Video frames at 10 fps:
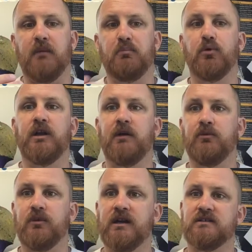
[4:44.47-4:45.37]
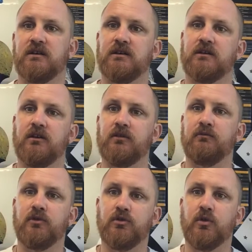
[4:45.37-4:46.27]
pounamu has a lot
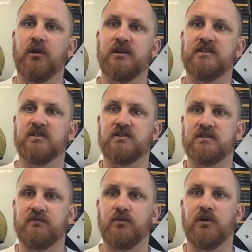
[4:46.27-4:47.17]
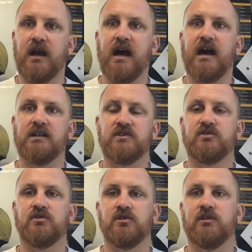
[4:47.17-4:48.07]
of good qualities because it's a very hard,
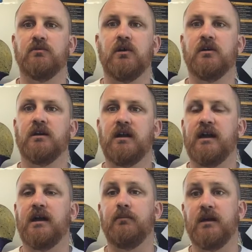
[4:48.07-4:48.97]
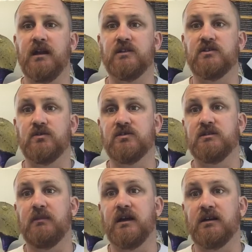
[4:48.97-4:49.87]
sturdy rock, and it's used to
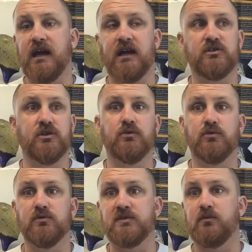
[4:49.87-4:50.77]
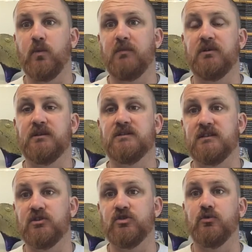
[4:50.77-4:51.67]
make tools and weapons
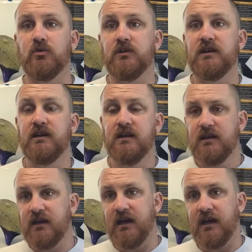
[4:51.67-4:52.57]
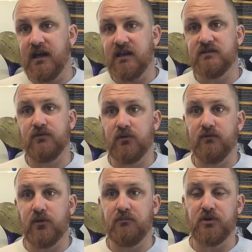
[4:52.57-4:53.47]
and jewelry, and it's very,
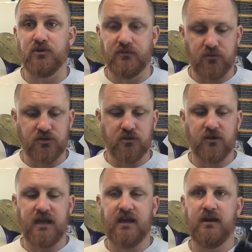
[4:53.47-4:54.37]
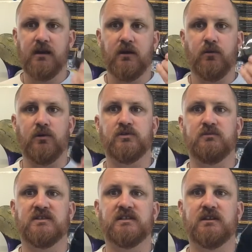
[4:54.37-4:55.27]
very beautiful to look at. Whereas
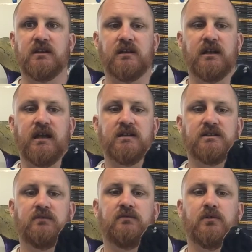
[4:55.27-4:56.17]
obsidian has a